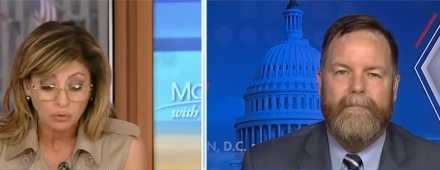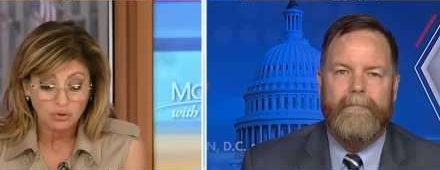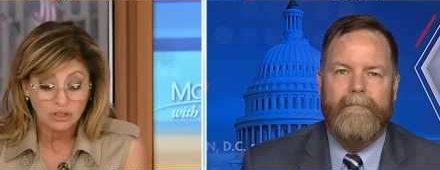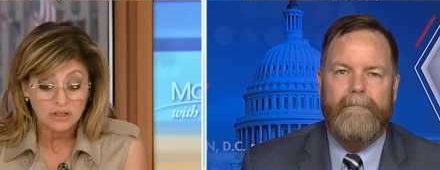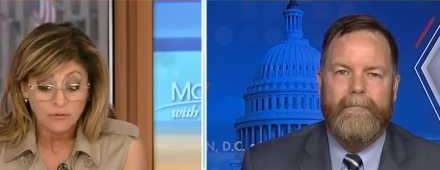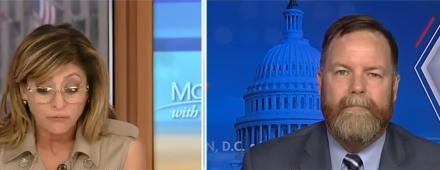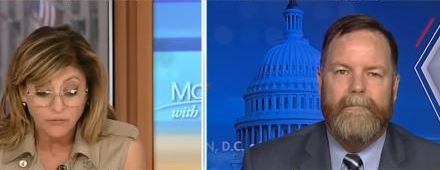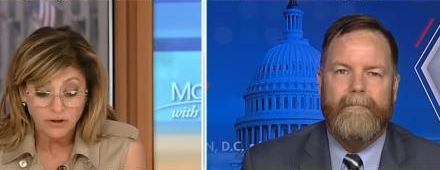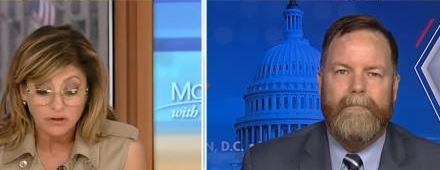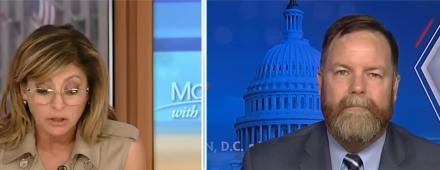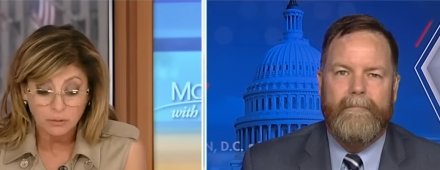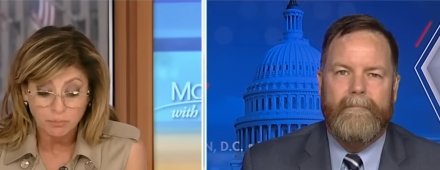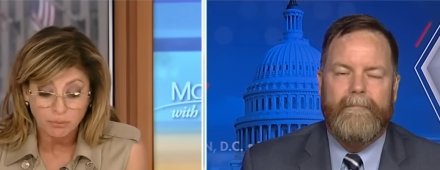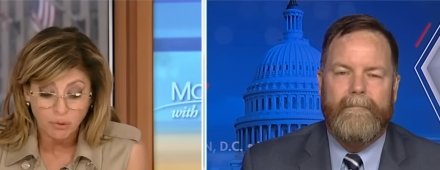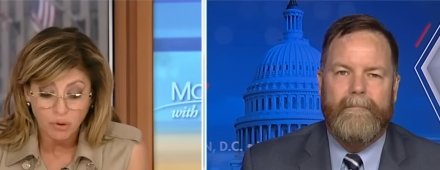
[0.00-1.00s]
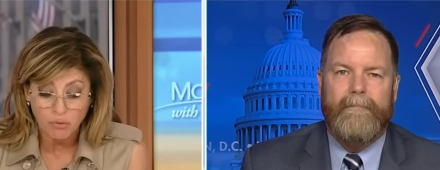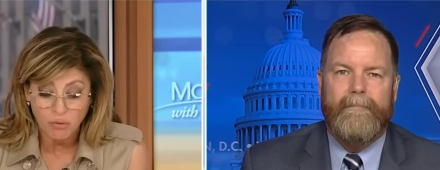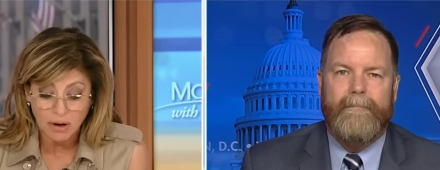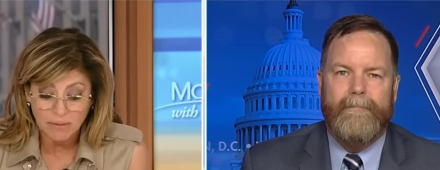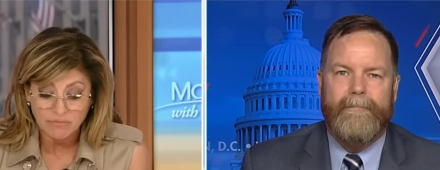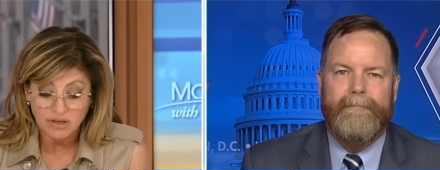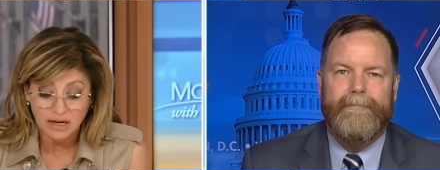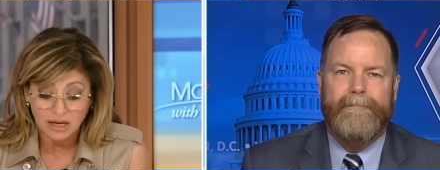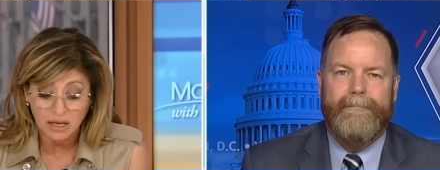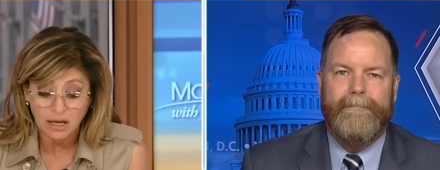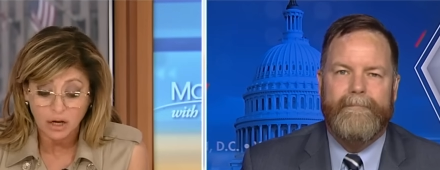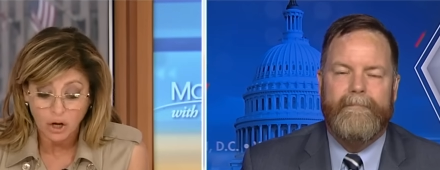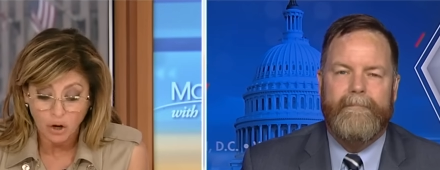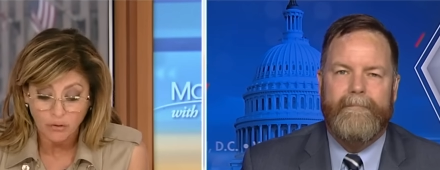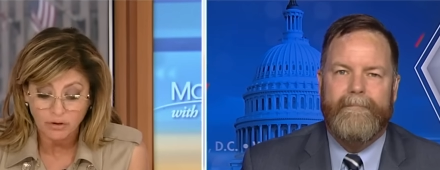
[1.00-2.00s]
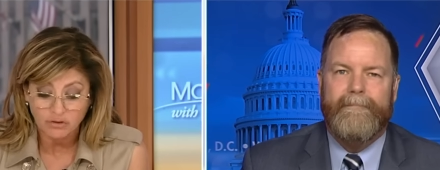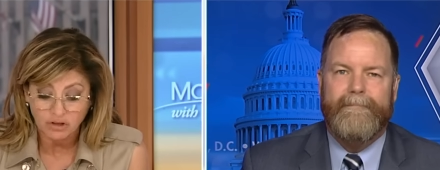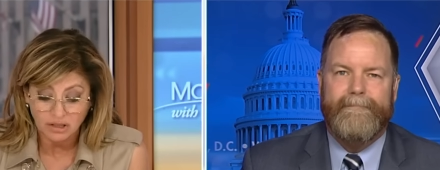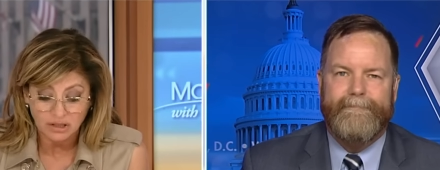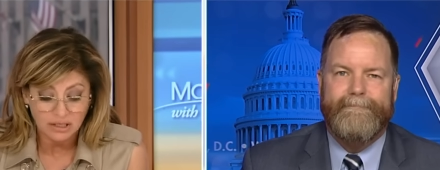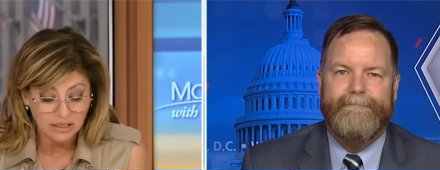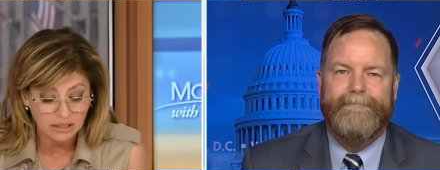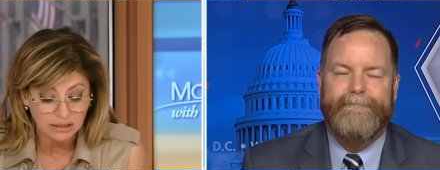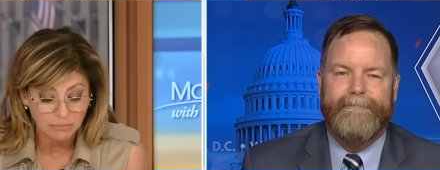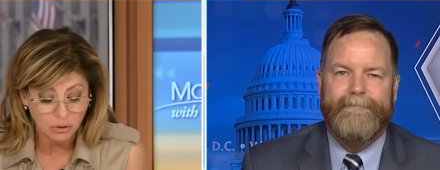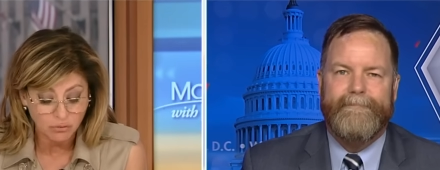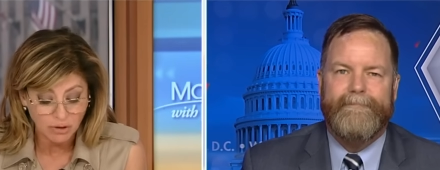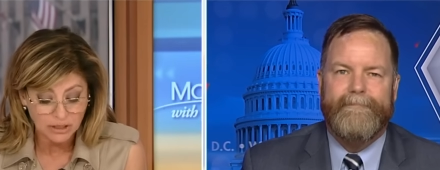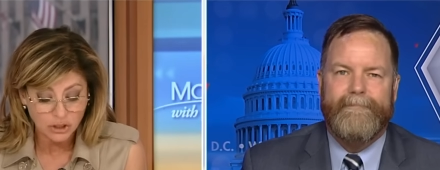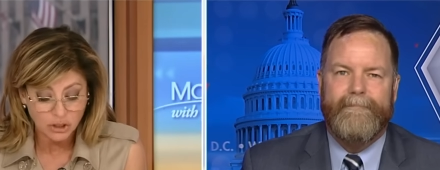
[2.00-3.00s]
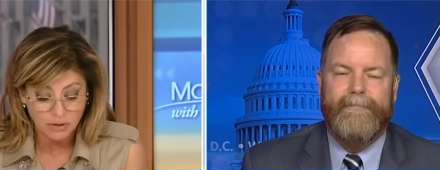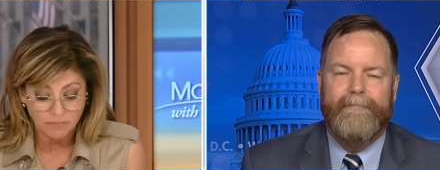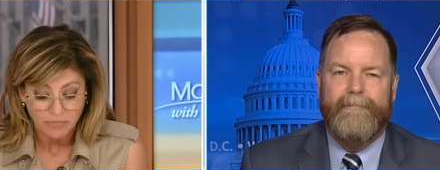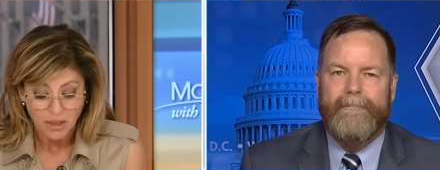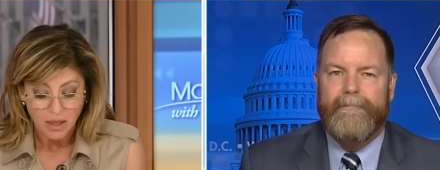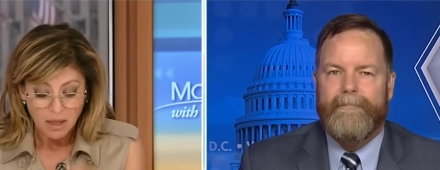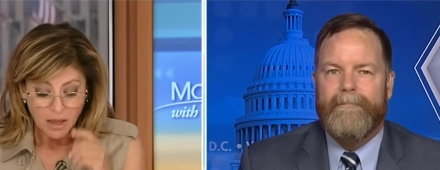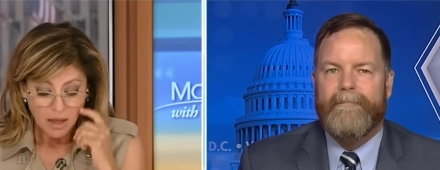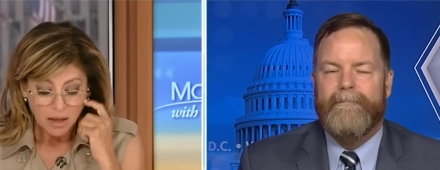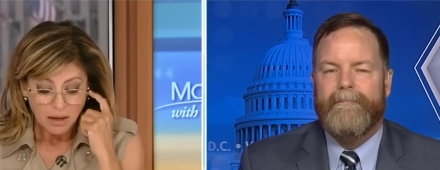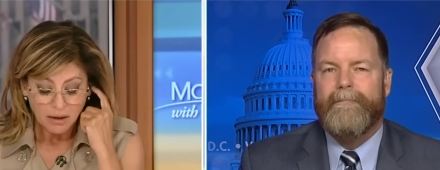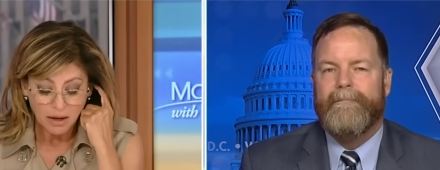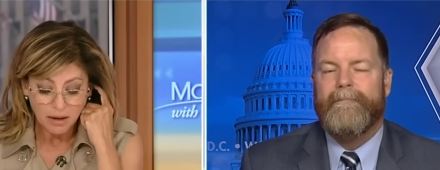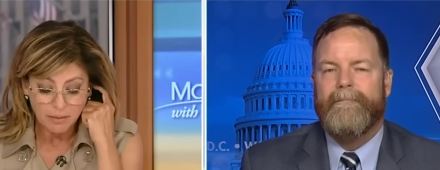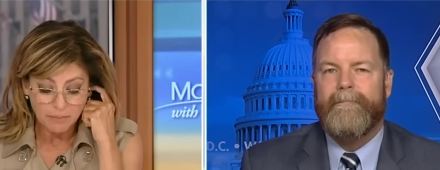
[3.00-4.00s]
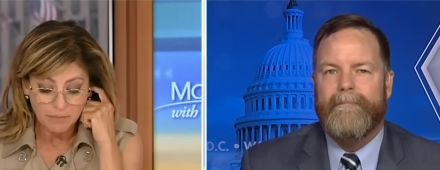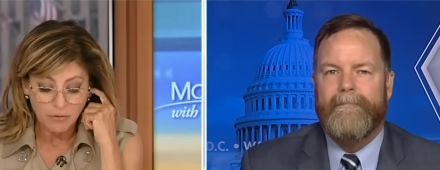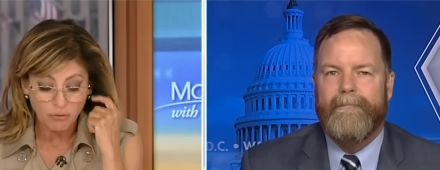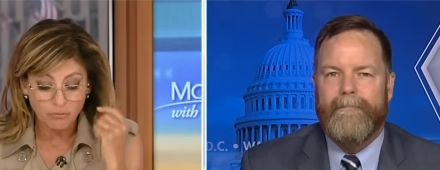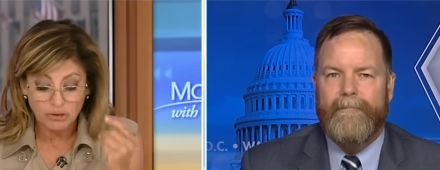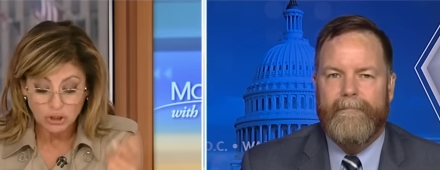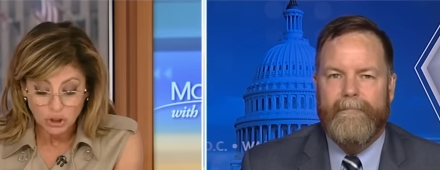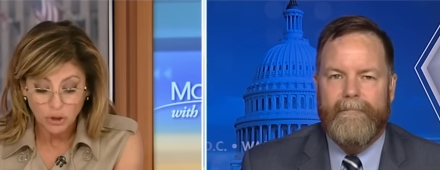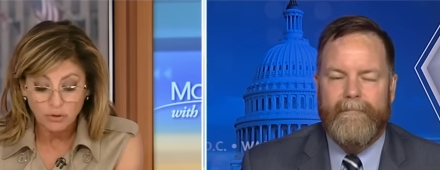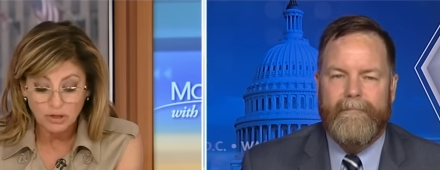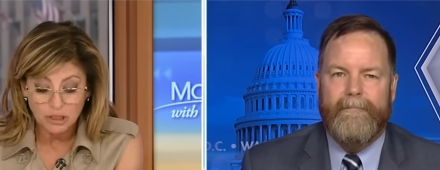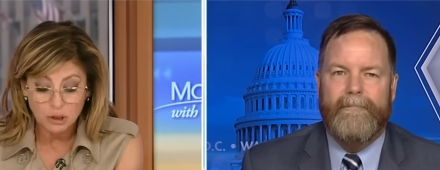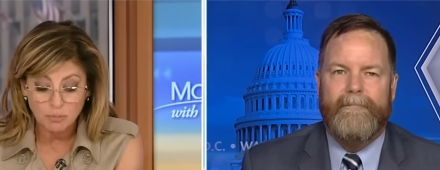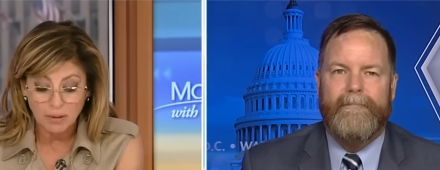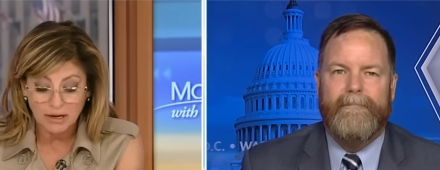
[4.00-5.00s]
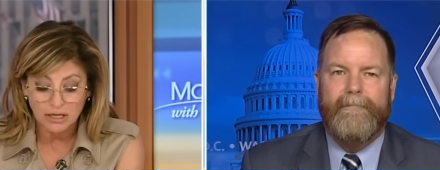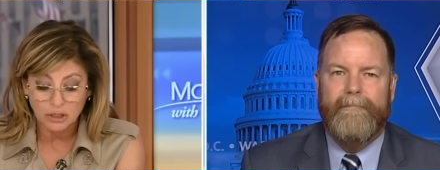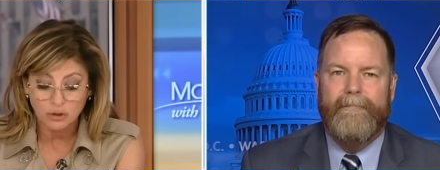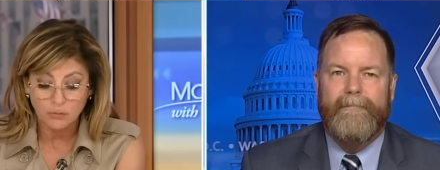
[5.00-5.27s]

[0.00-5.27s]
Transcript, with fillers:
Speaker 1: defunding programs that encourage illegal immigration, uh, returning spending to